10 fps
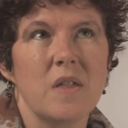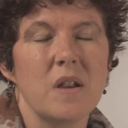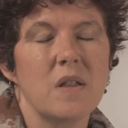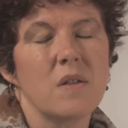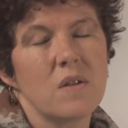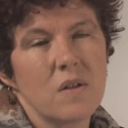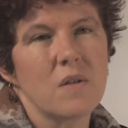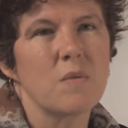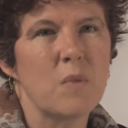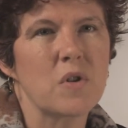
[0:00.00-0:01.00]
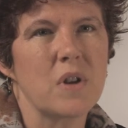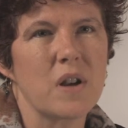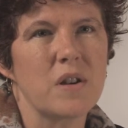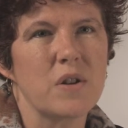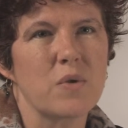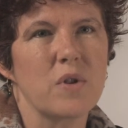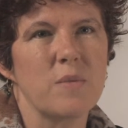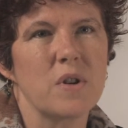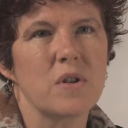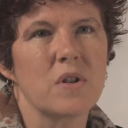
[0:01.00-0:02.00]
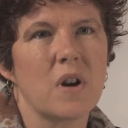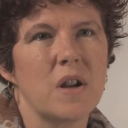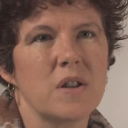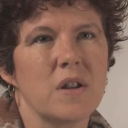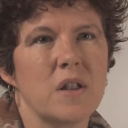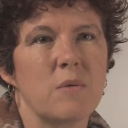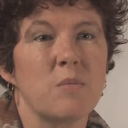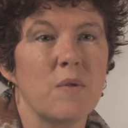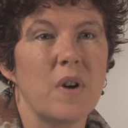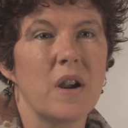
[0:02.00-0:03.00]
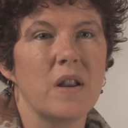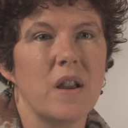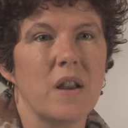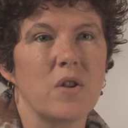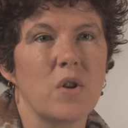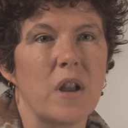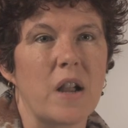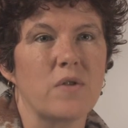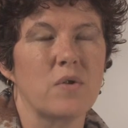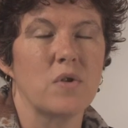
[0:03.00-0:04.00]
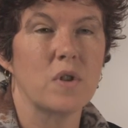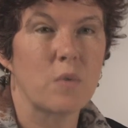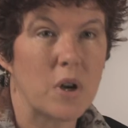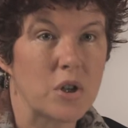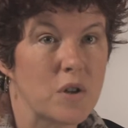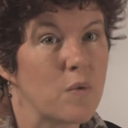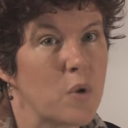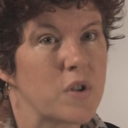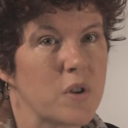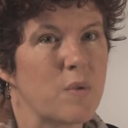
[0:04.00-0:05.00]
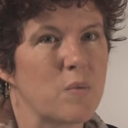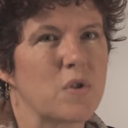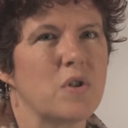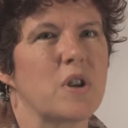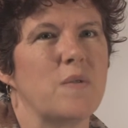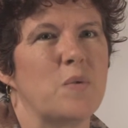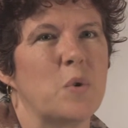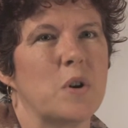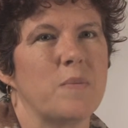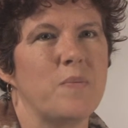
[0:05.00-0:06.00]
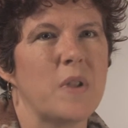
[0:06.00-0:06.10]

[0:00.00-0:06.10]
then most likely it's going to be good content that will provide a good answer to the question of what someone was looking for.